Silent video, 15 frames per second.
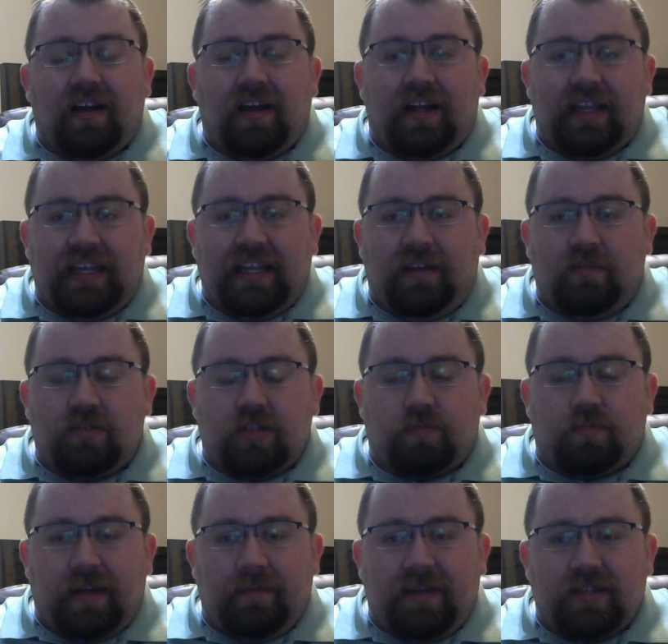you
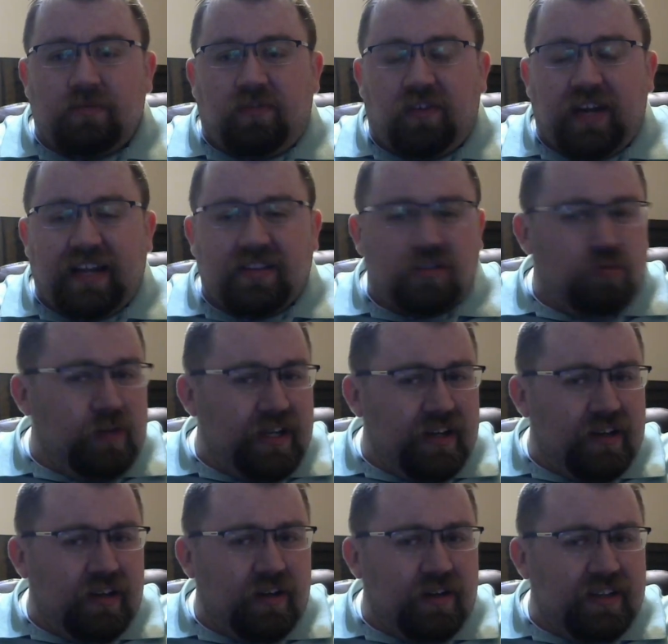just pretty much throughout
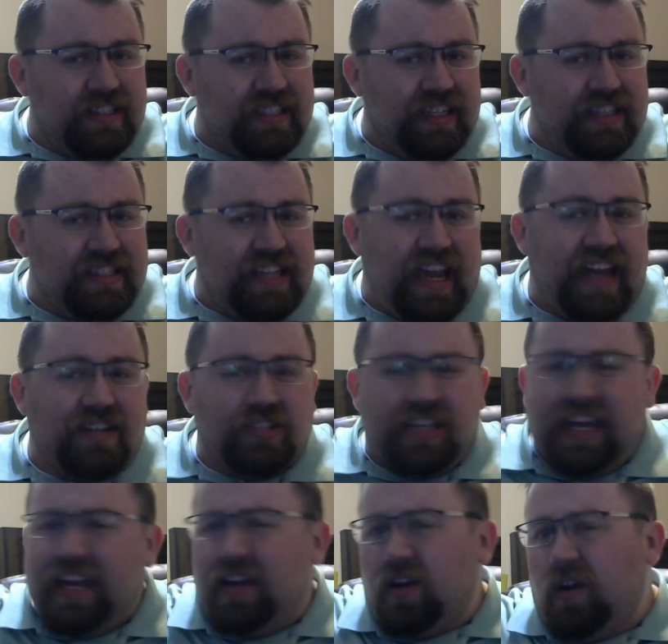Twitter, you're going to see this
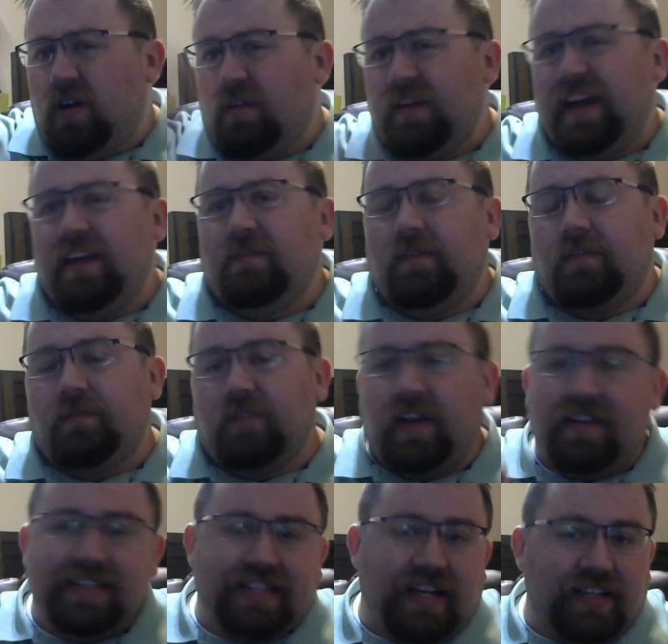hashtag all around with
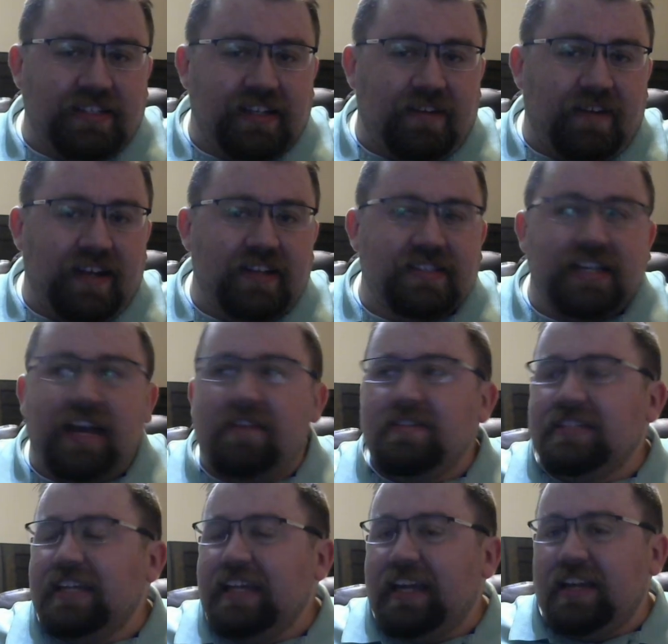various content creators. I
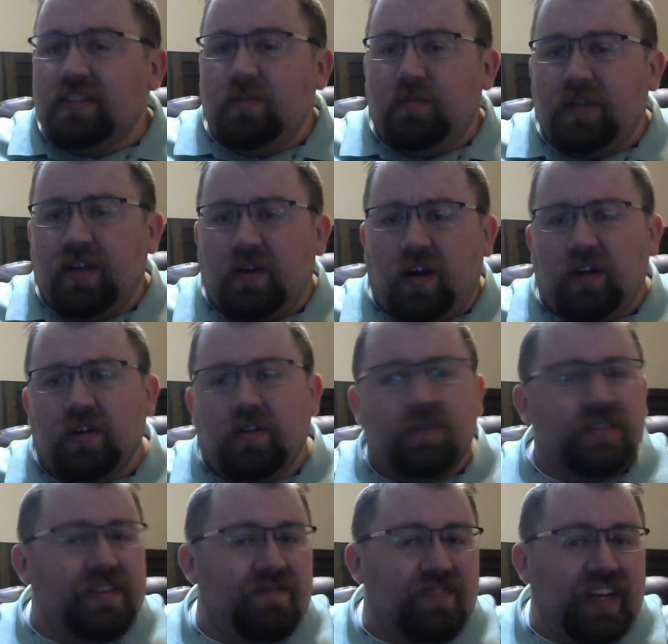would say catch up with their
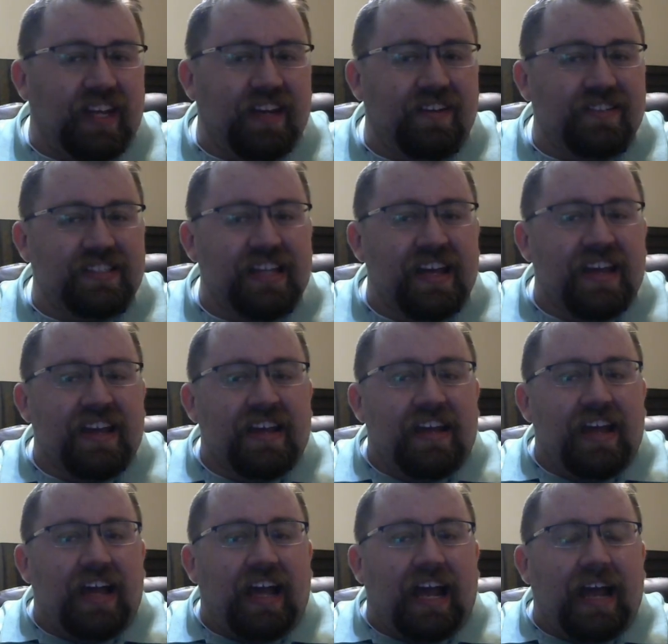articles and videos.
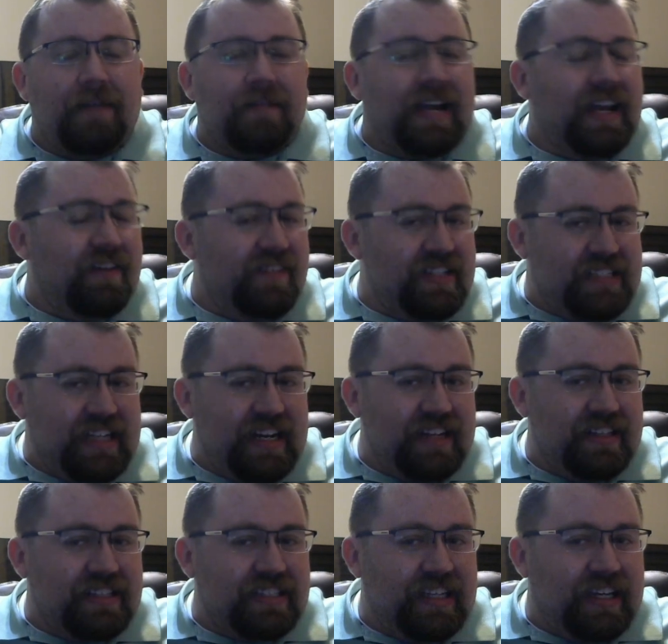I'm kind of
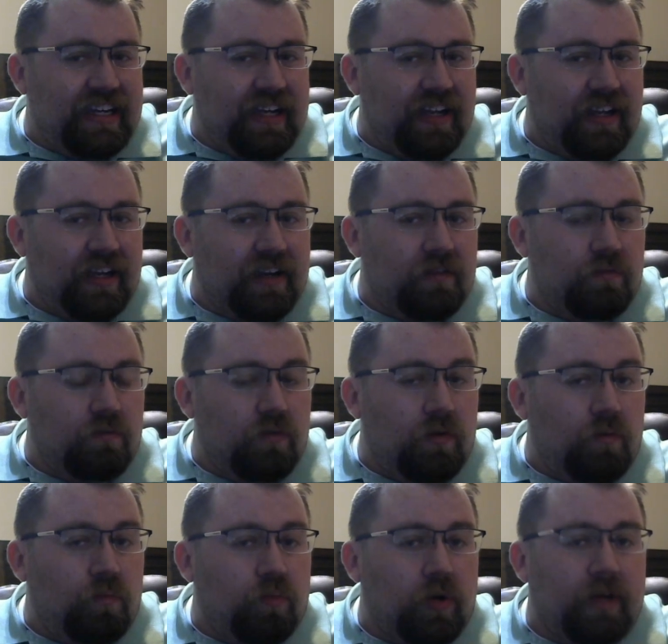excited to see kind of like
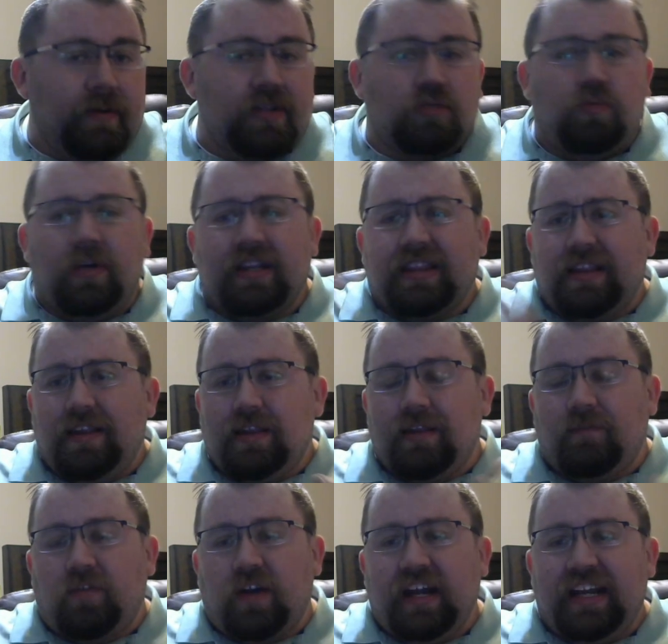pretty much what the
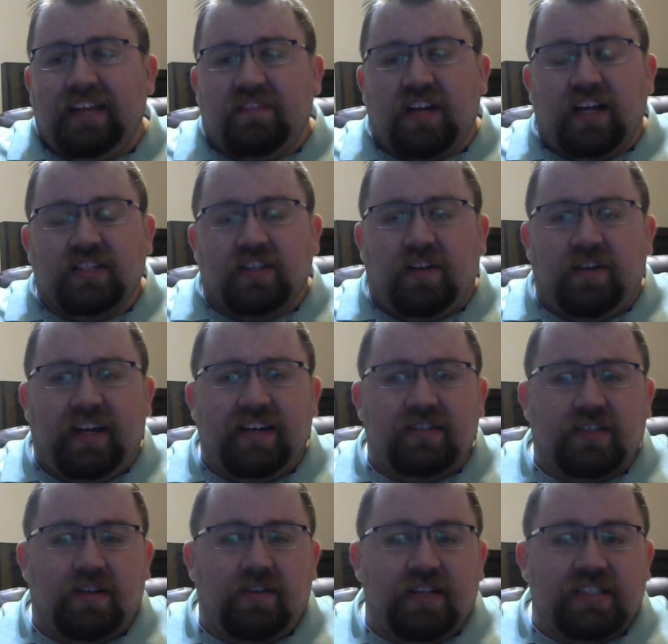variety of content
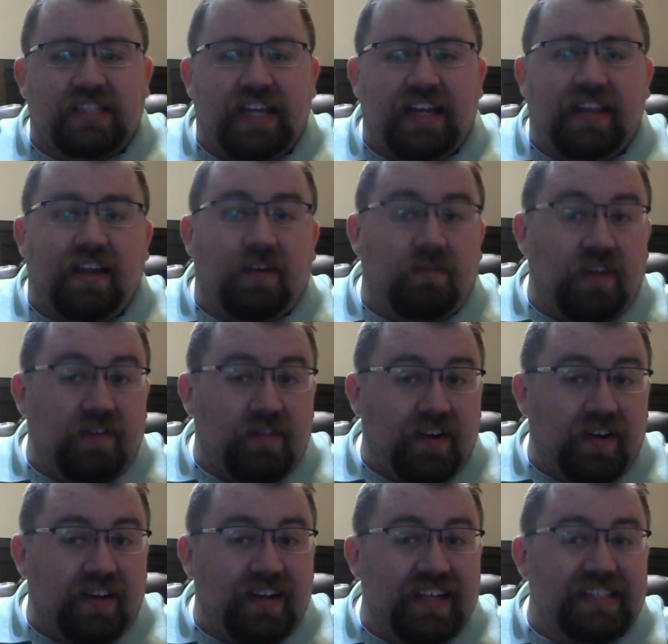creators are going to say their favorite
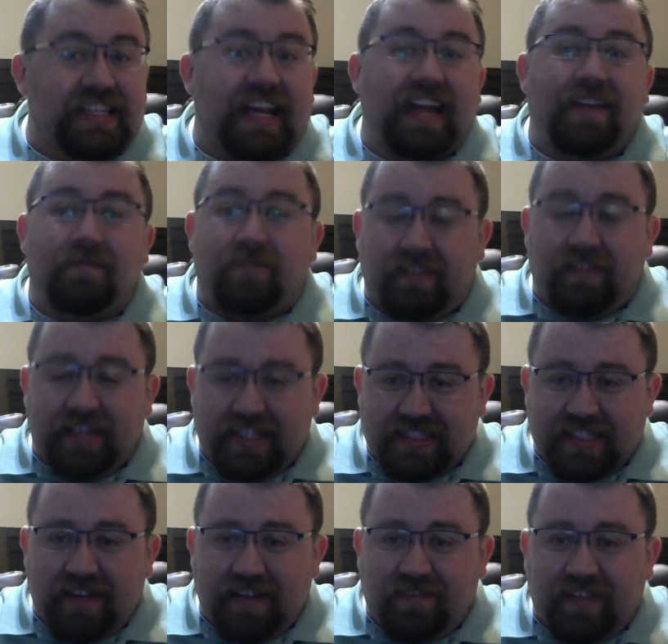card is. I am very
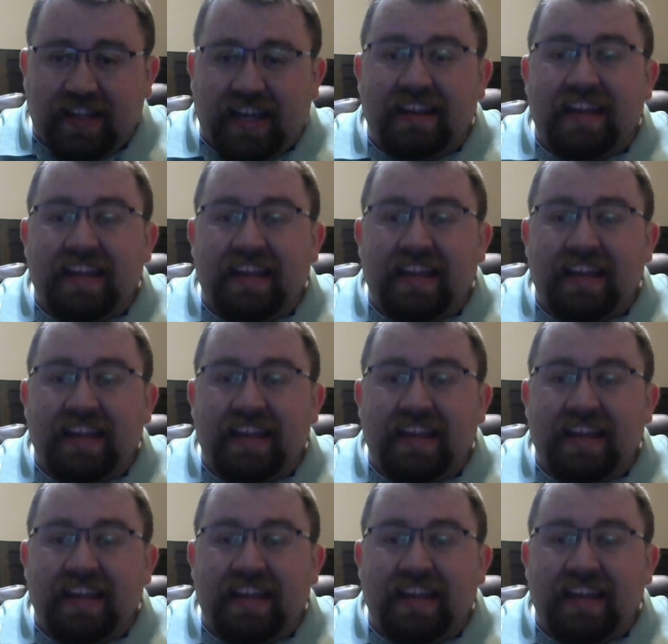excited for that.